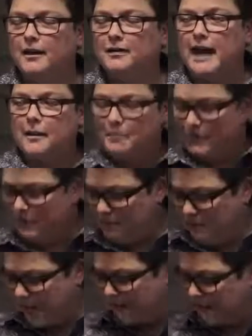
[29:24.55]
that the
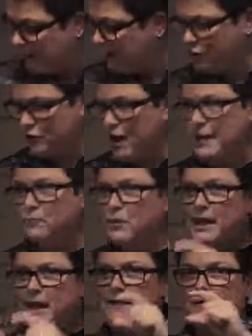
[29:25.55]
magnetic stripe
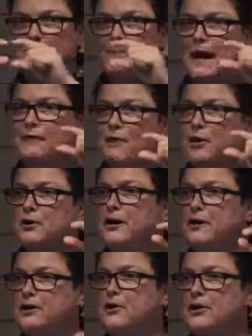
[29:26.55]
we have on the back of our
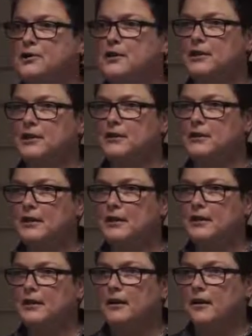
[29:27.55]
credit cards here, mm
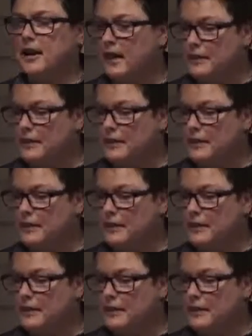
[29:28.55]
-hmm.